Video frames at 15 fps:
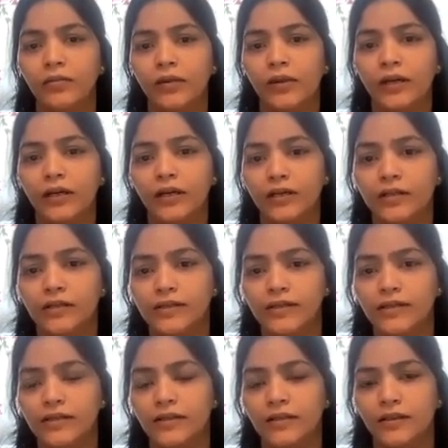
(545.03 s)

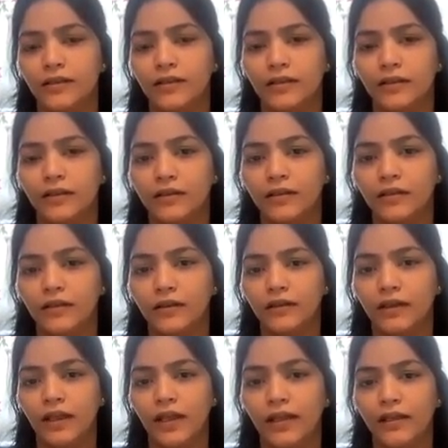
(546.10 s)
plus,
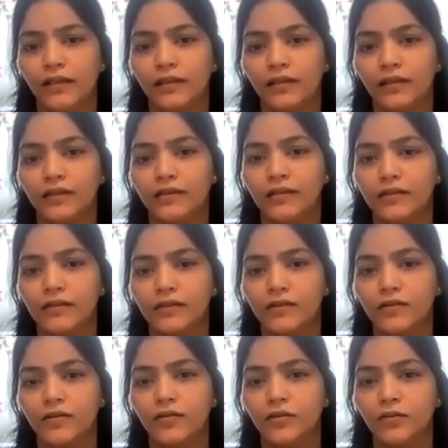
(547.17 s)
again, this is
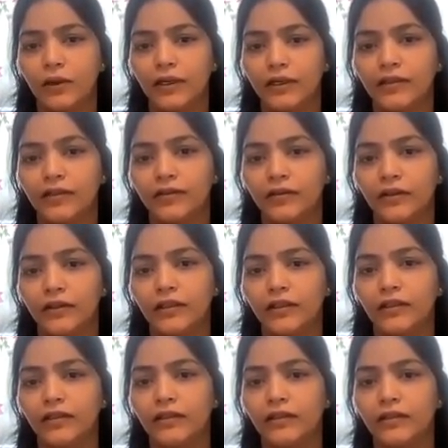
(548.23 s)
2/3,